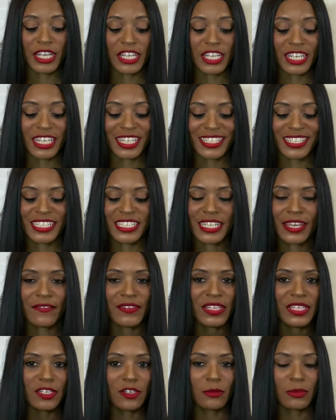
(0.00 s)
good. It does have a
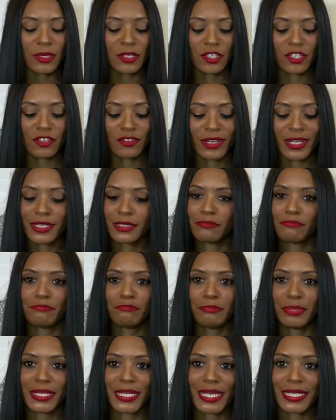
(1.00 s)
little bit of stretch,
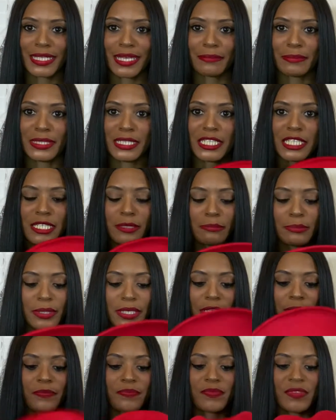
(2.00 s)
but not that much.
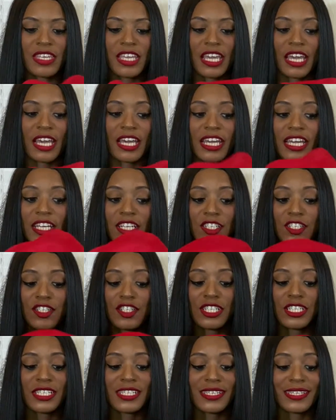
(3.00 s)
But yeah, it's
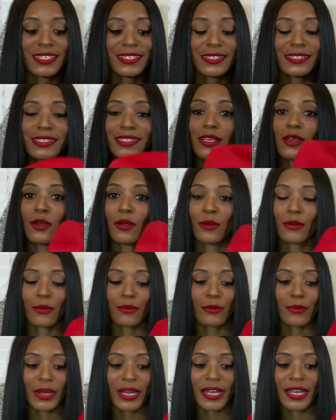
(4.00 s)
just this
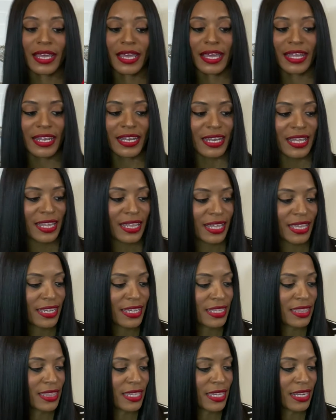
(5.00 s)
red hat. And I
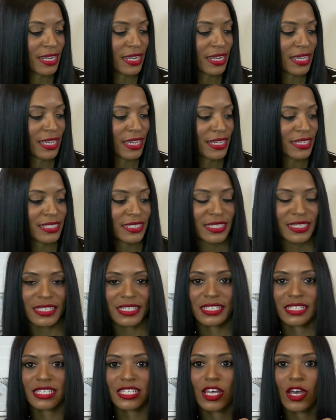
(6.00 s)
like that it has
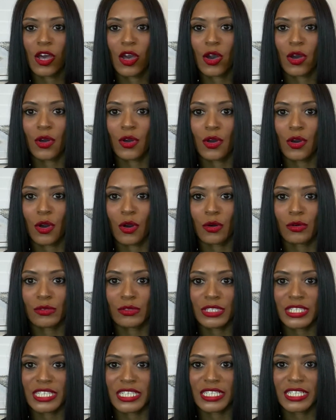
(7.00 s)
this gold
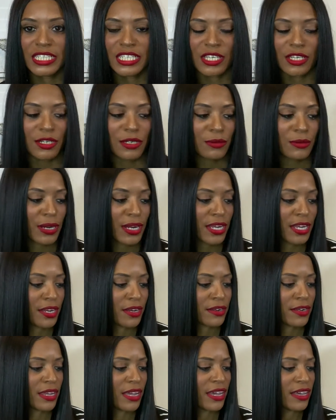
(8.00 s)
detail right
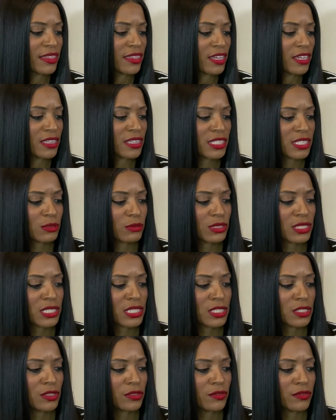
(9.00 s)
here. Now, I thought this was
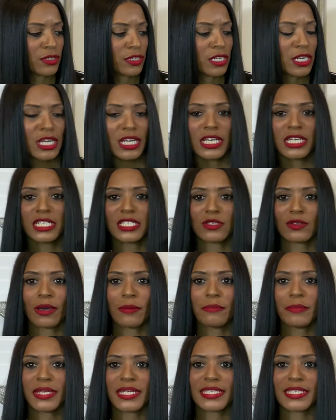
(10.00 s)
silver. So
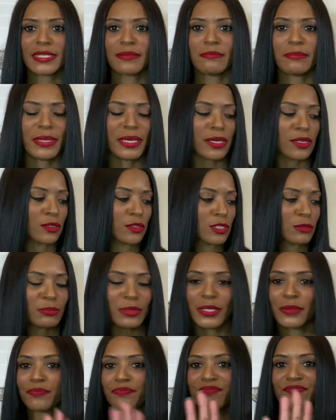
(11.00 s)
I'm mixing metals,
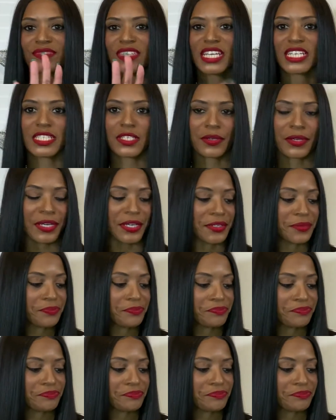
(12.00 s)
but that's okay.